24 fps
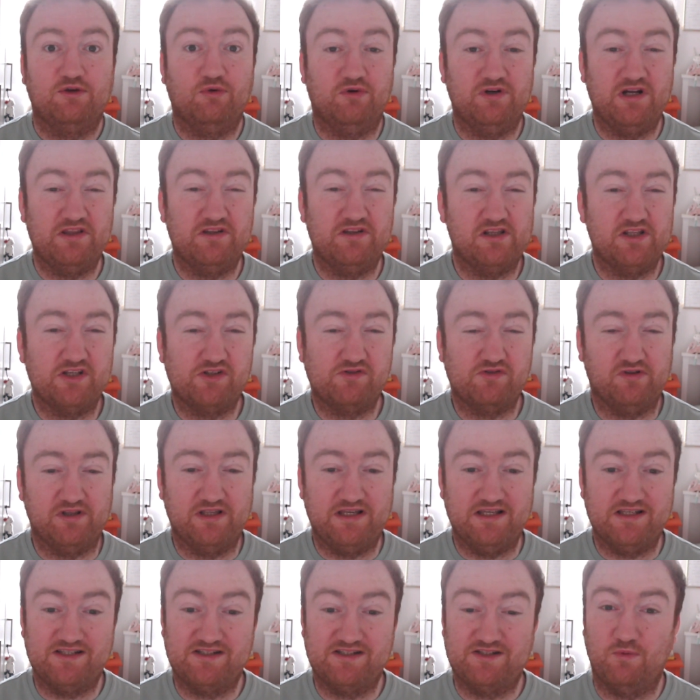Going into this
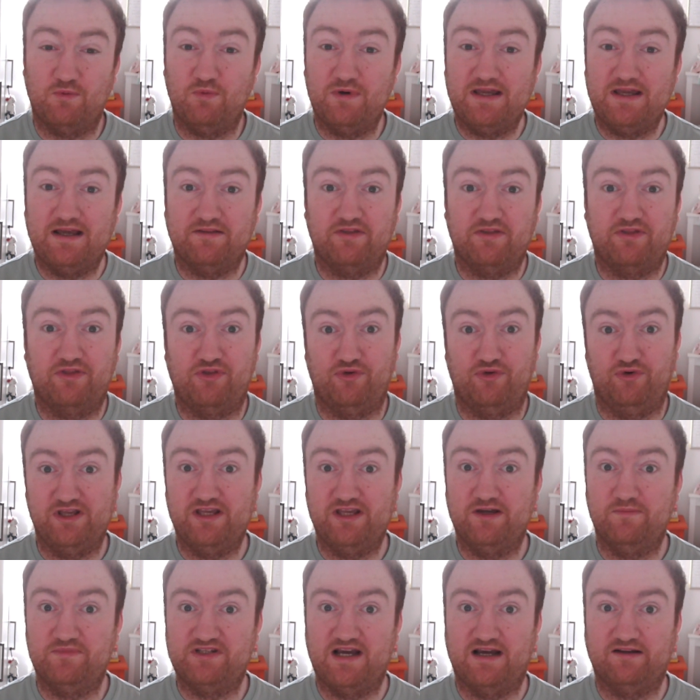release, we had
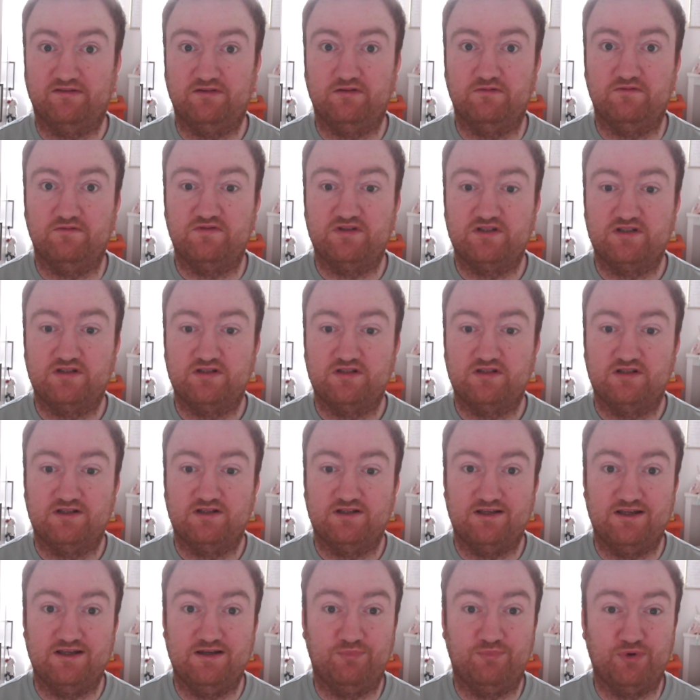three objectives
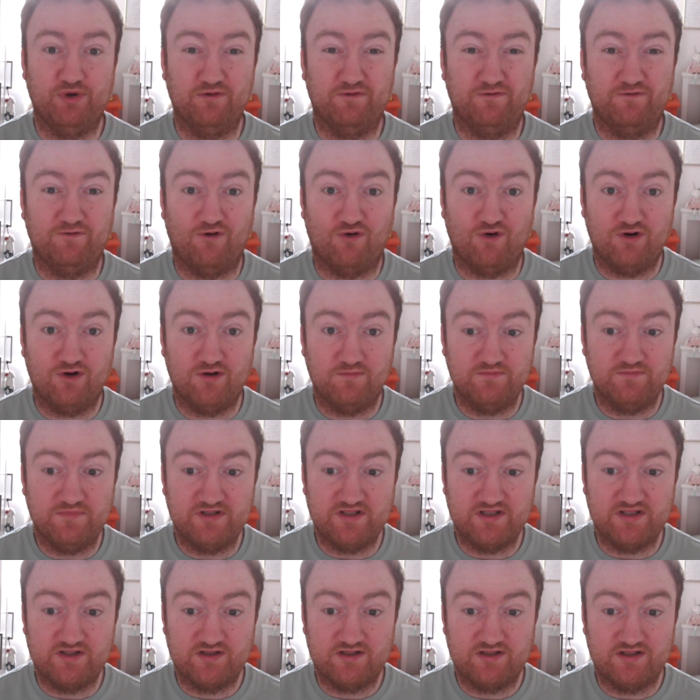improve
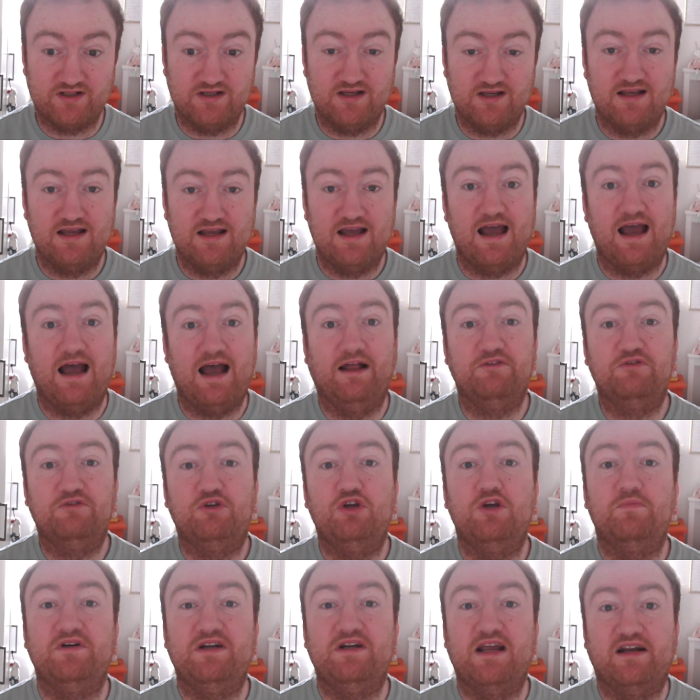forms, add
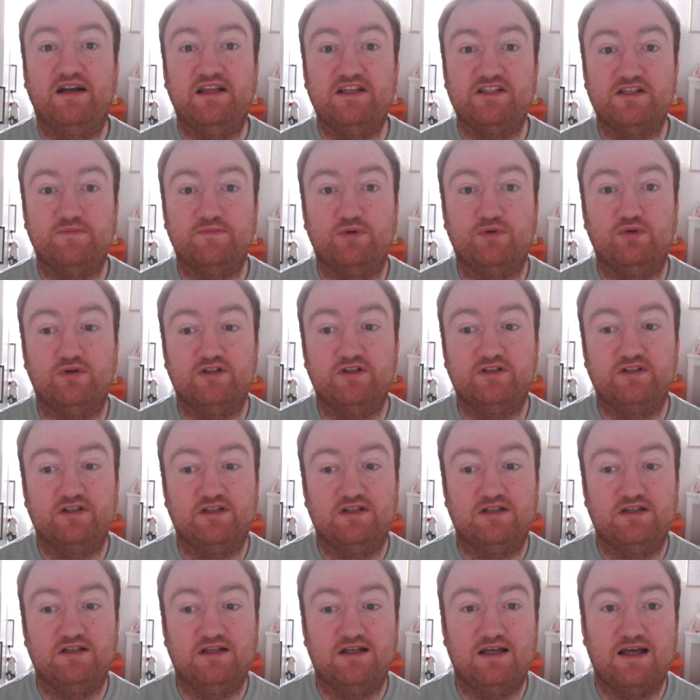Kubernetes support,
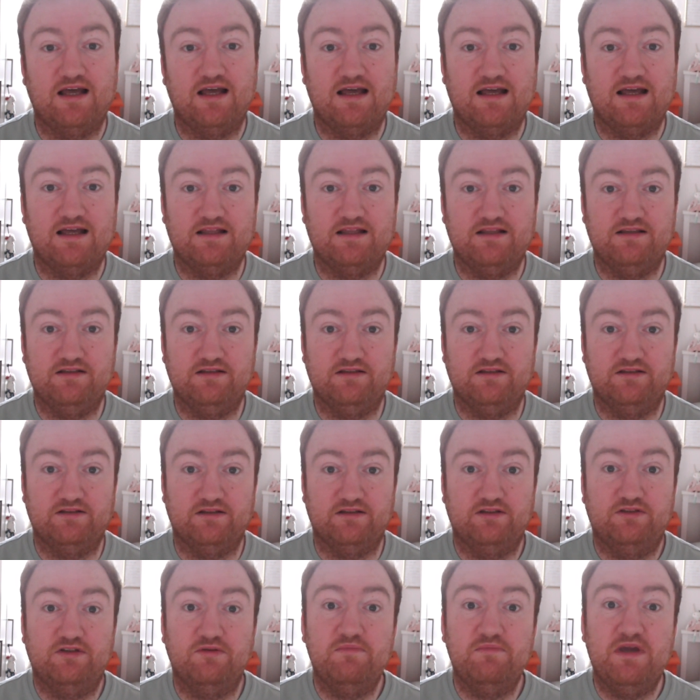and
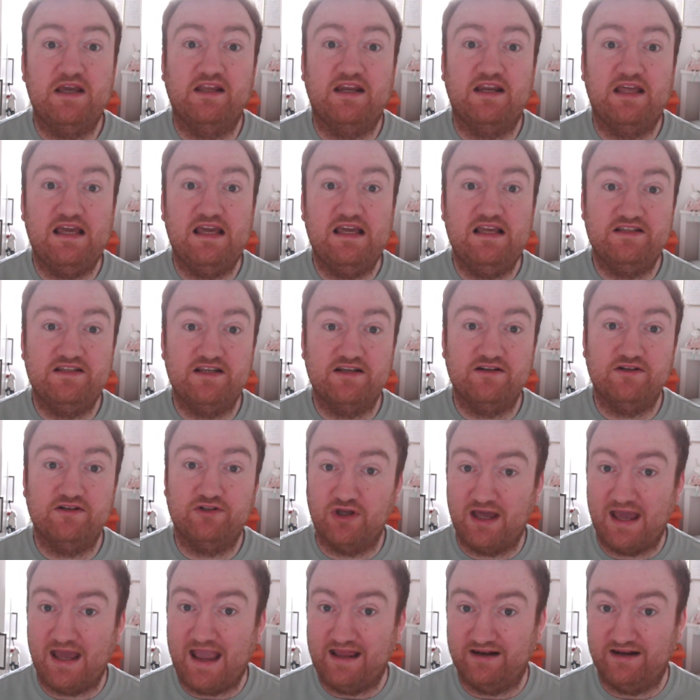to make it easier
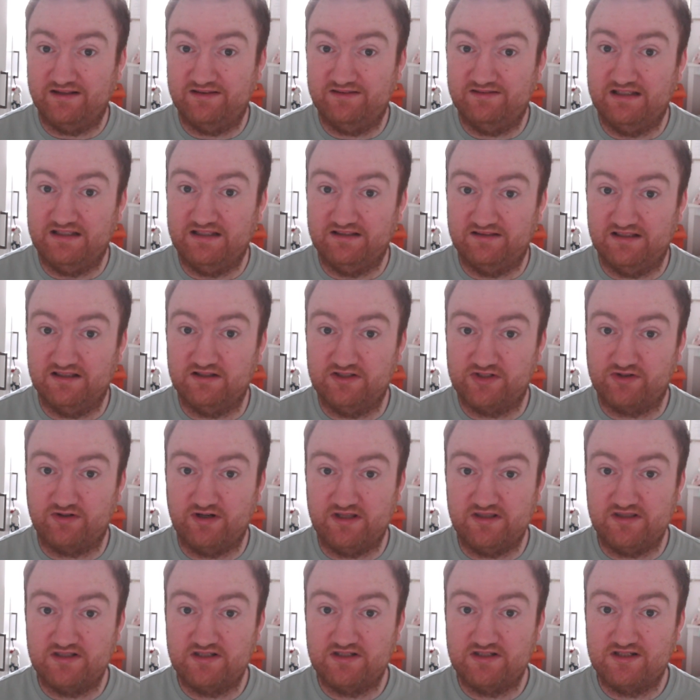to edit detail
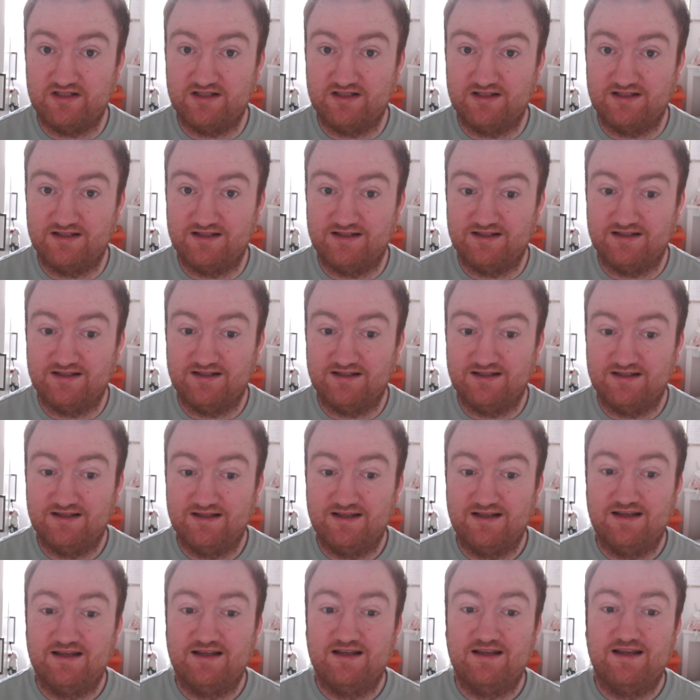screens.
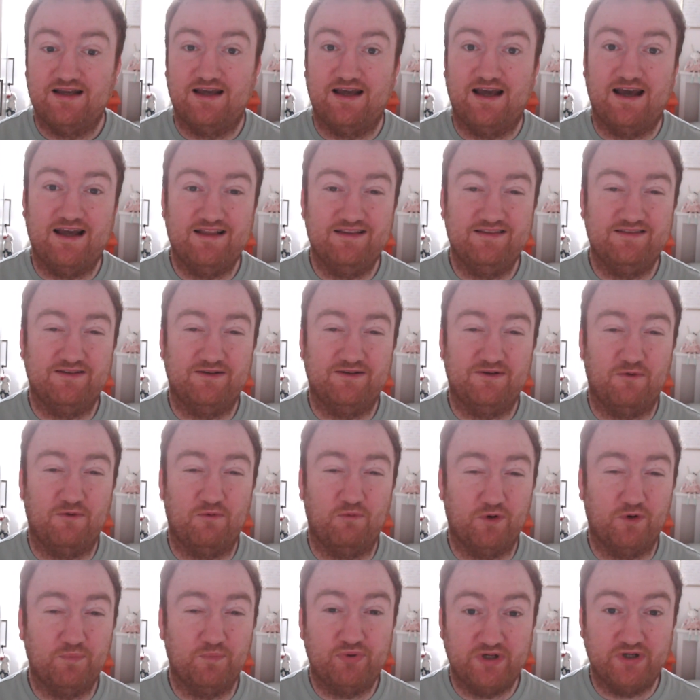And
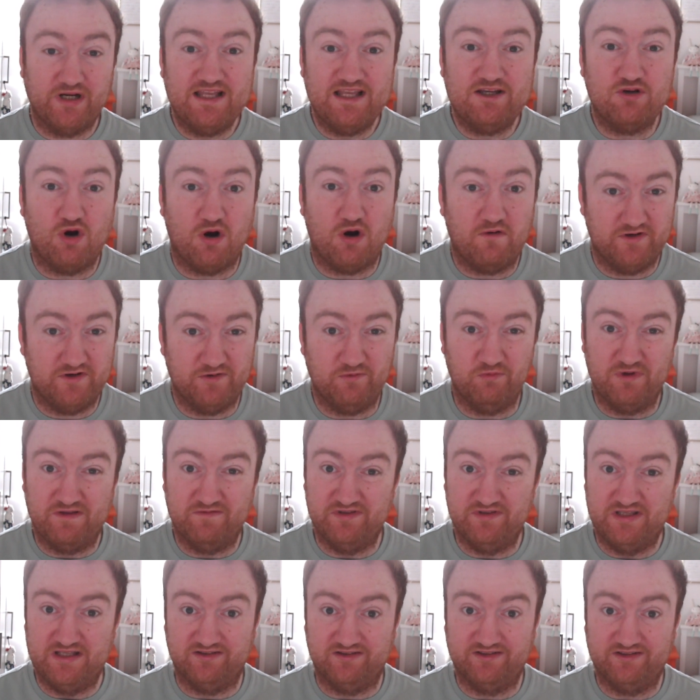we're pretty confident
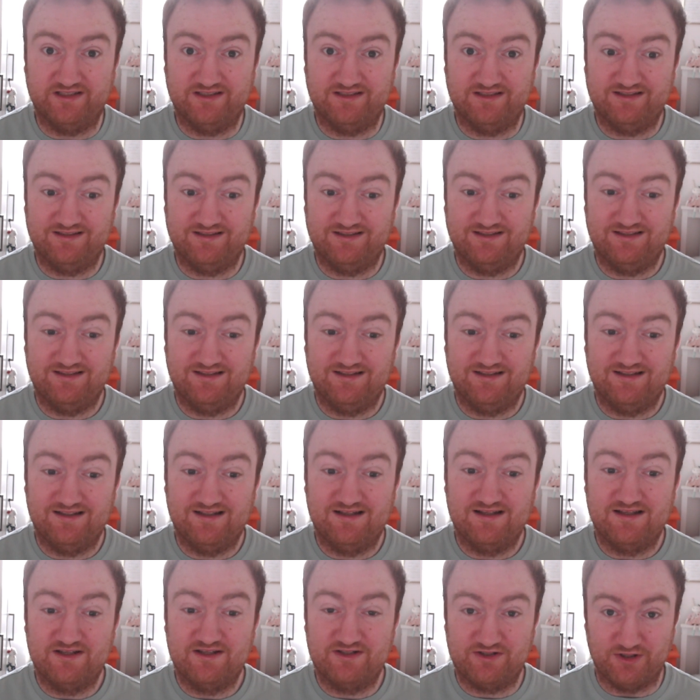we've nailed it.
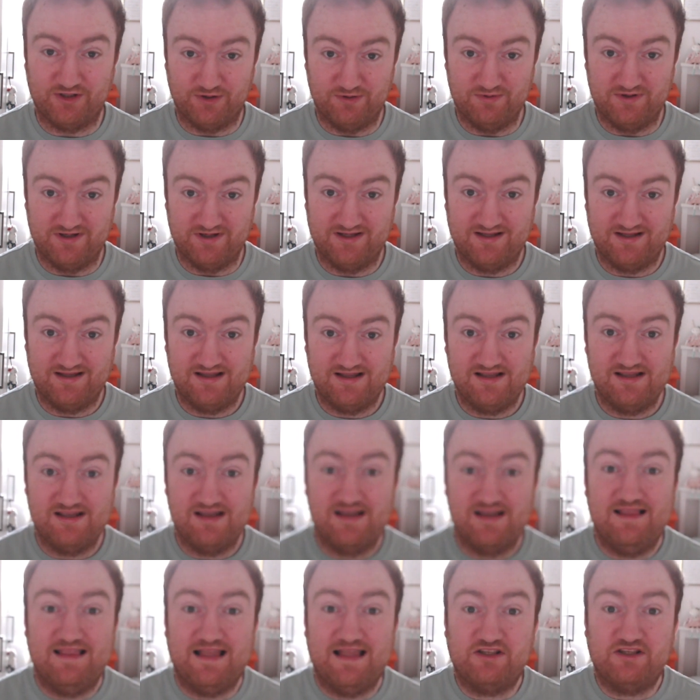So
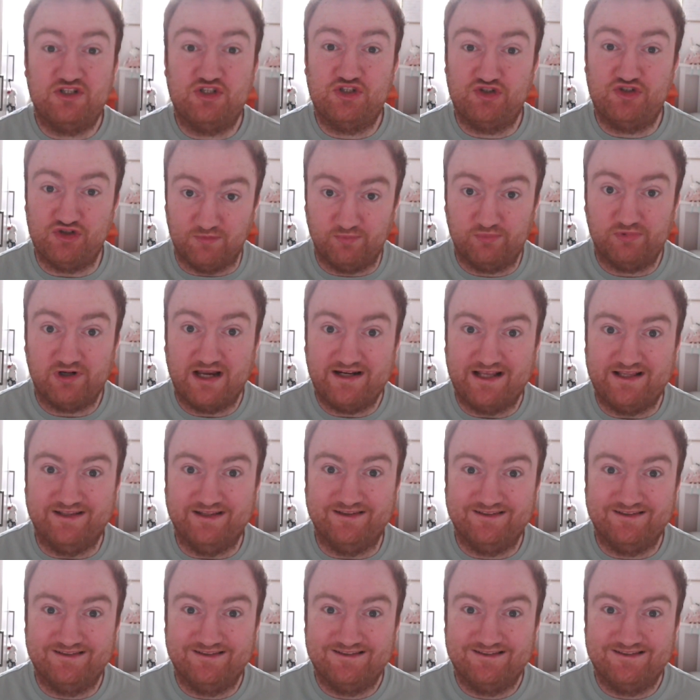Let's jump right in.